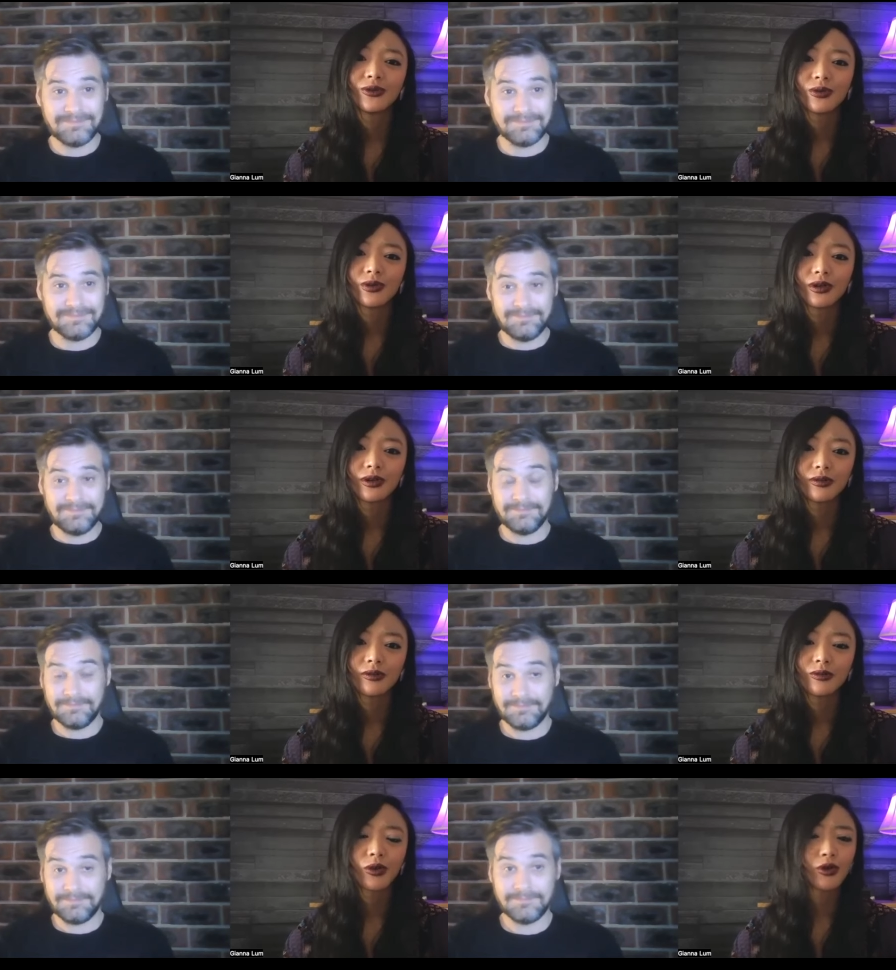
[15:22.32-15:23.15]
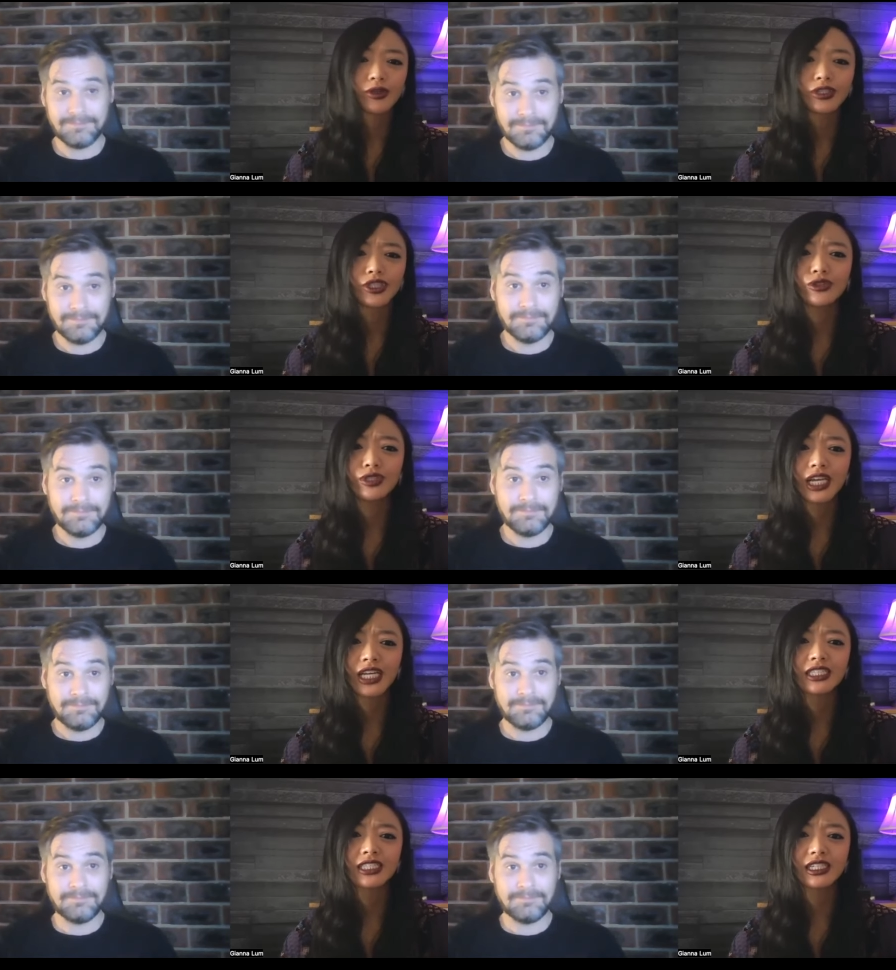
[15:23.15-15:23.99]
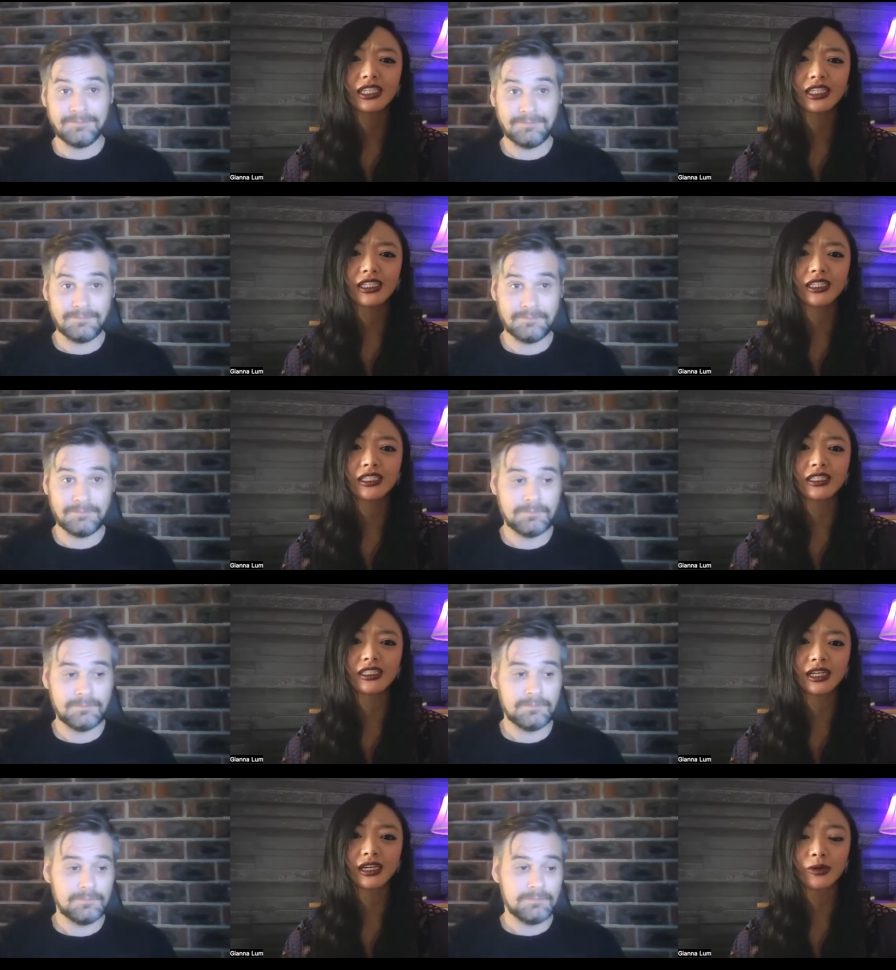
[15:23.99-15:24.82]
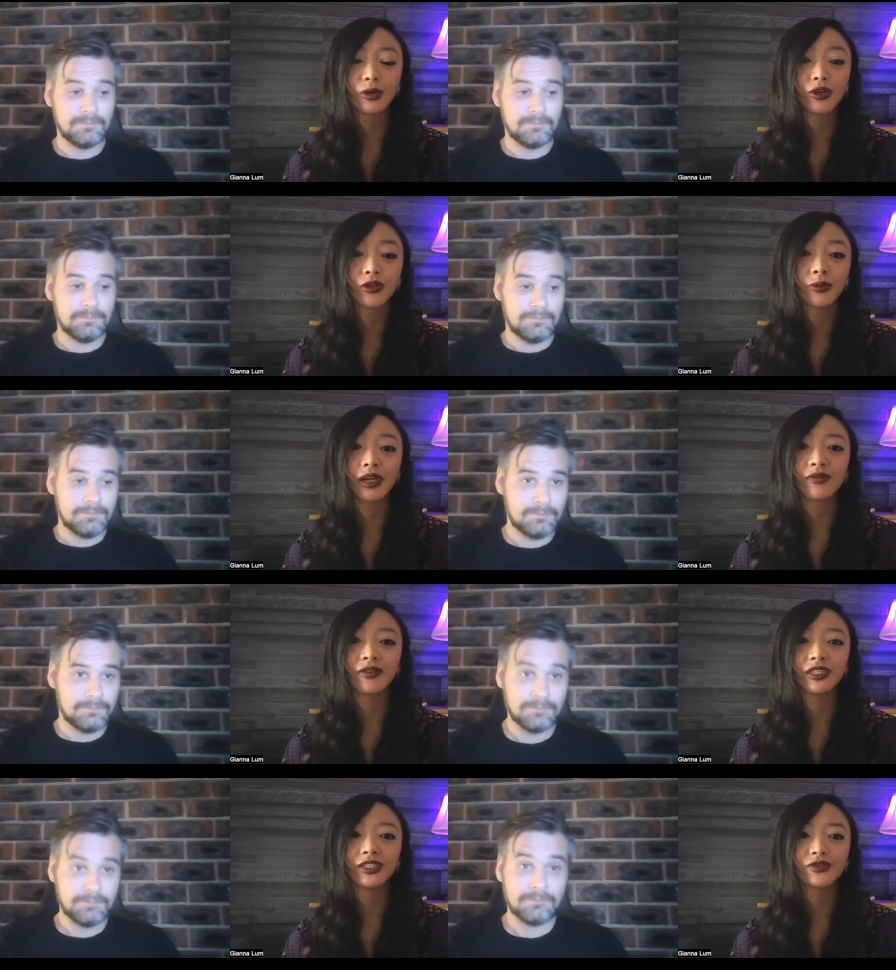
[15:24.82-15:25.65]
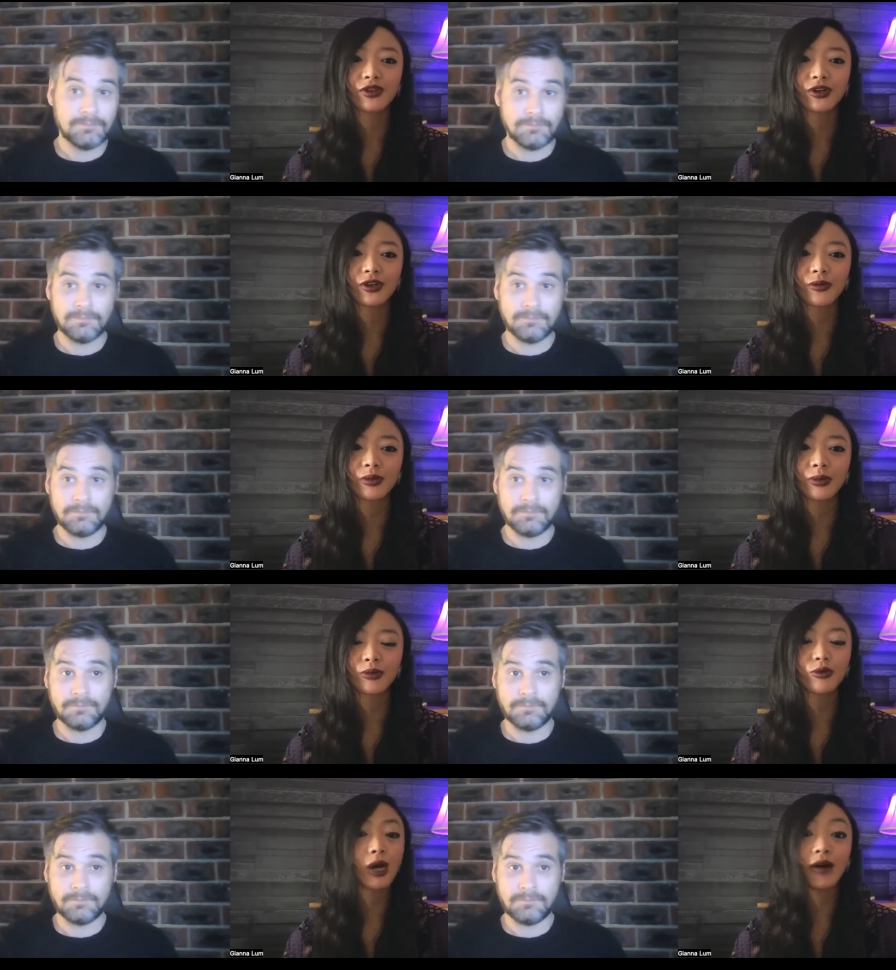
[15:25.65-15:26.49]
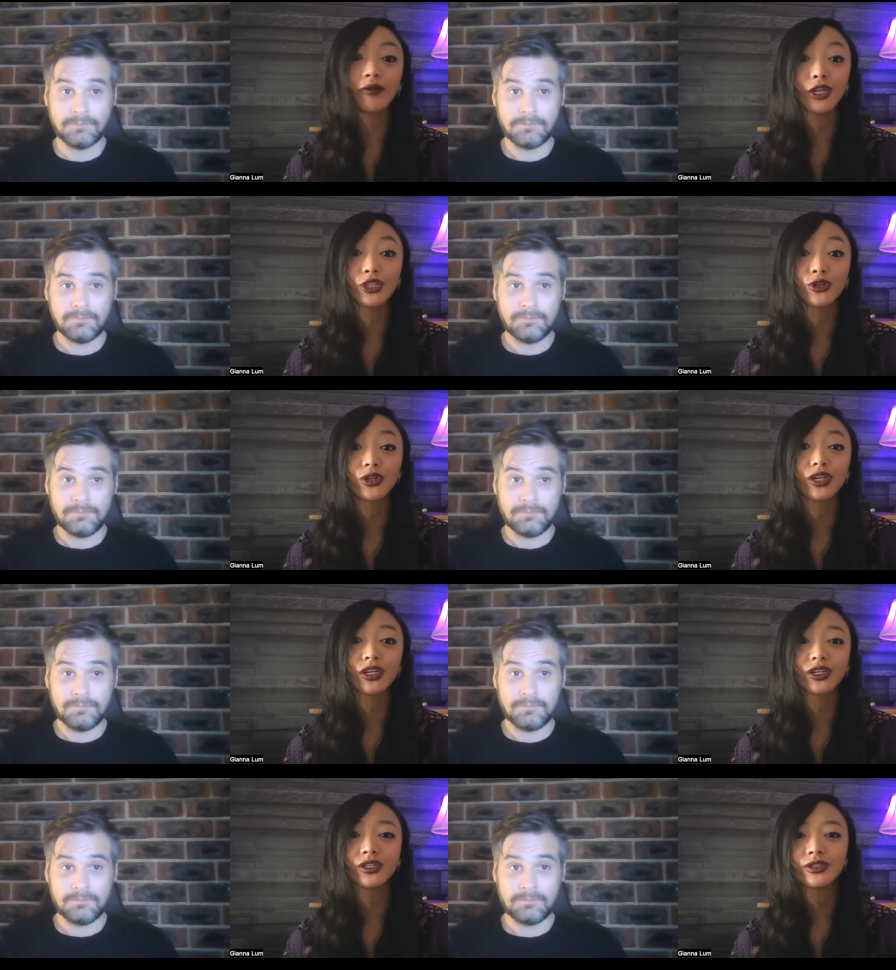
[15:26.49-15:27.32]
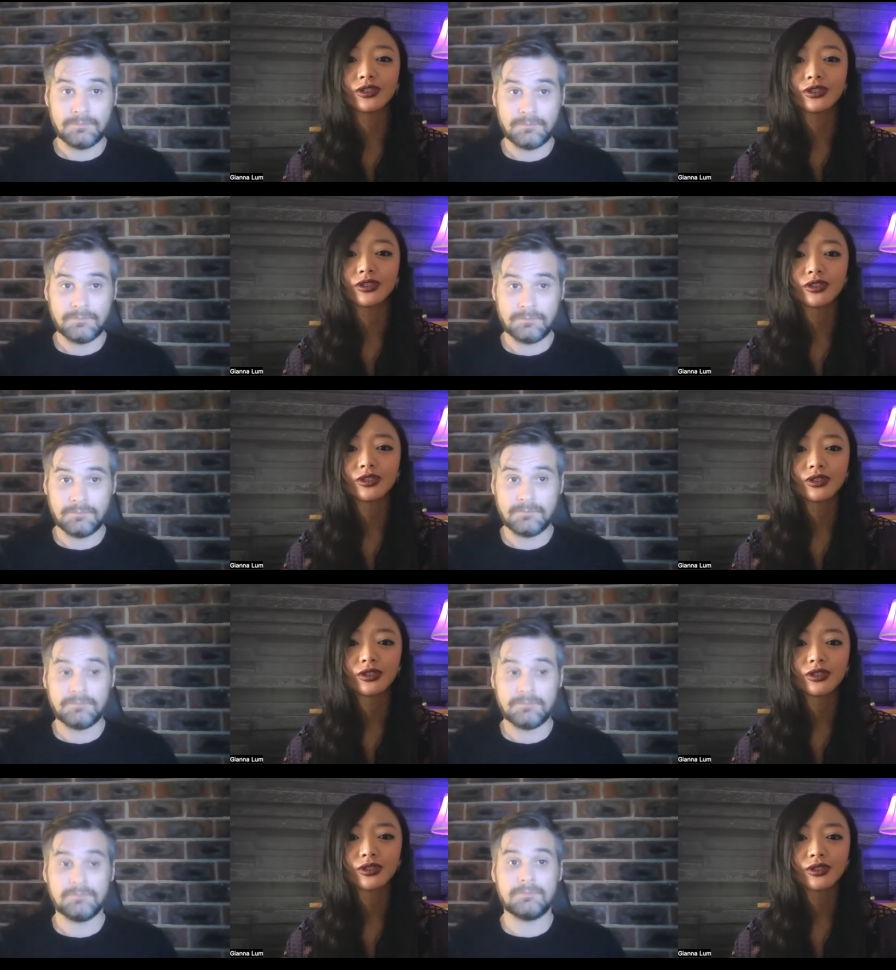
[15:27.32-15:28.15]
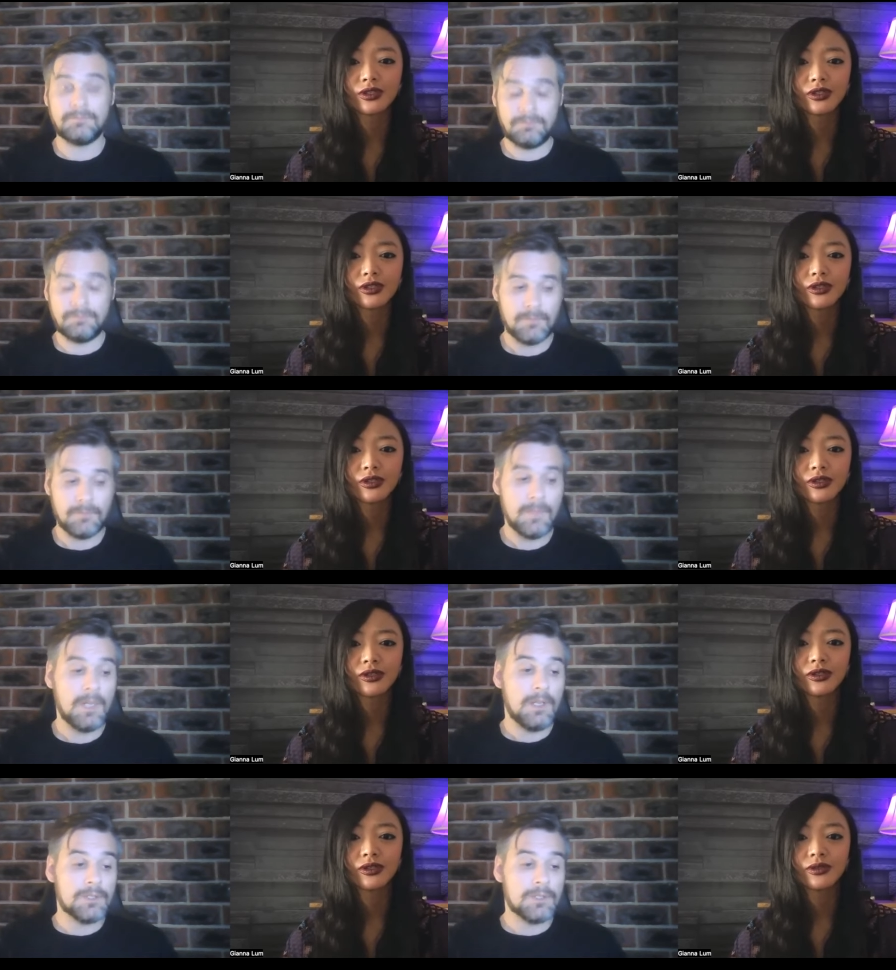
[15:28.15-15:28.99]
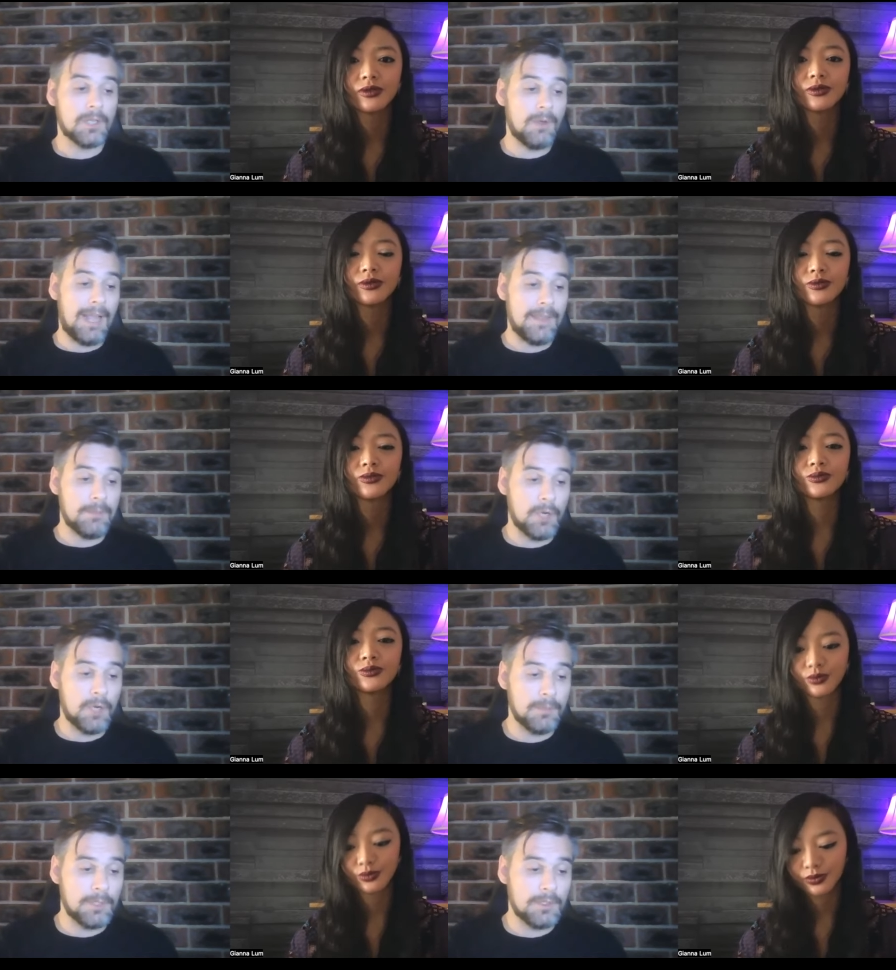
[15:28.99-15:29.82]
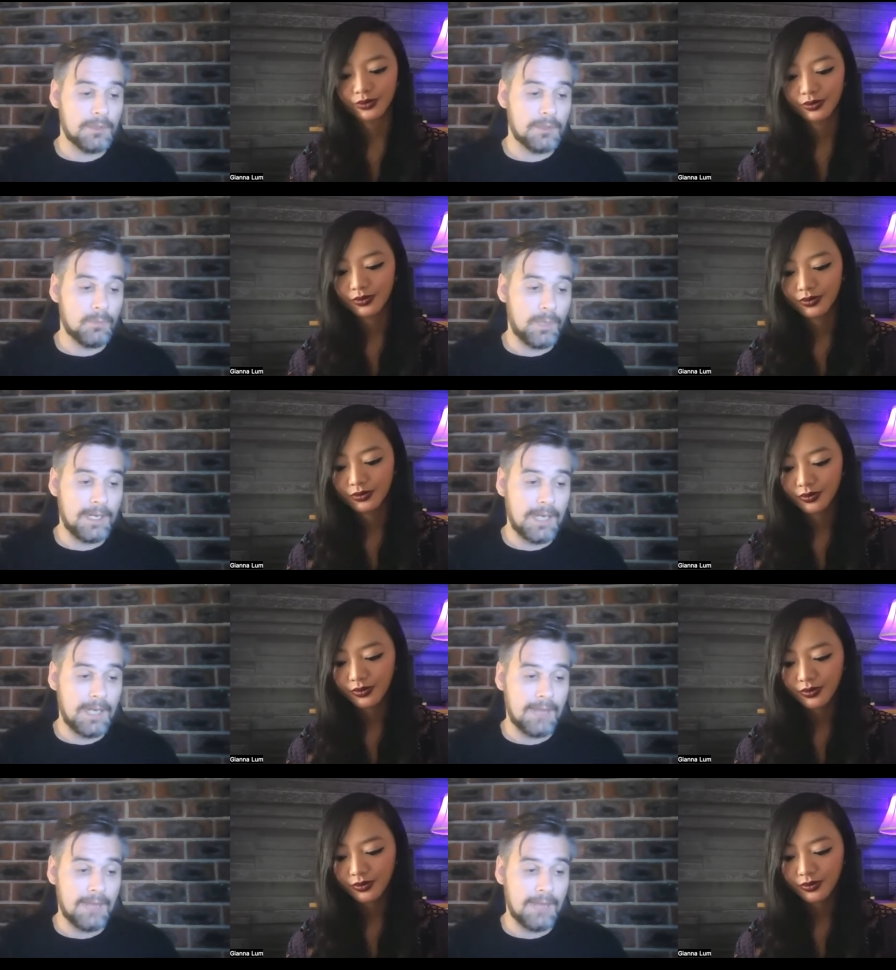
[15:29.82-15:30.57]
Speaker 1: Mm-hmm. What are its use cases? Uh, what are the benefits for people who have that token?
Speaker 2: Mm-hmm. So at the moment, we have